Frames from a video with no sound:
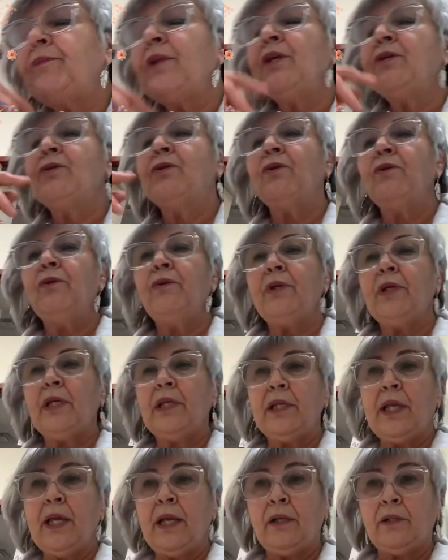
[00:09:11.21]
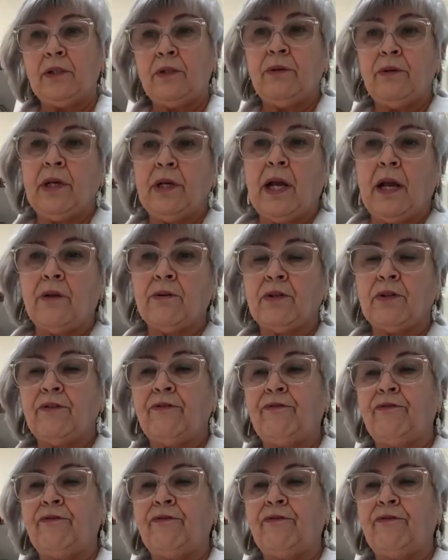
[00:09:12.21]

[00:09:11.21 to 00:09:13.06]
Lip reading: So you inhale to a count of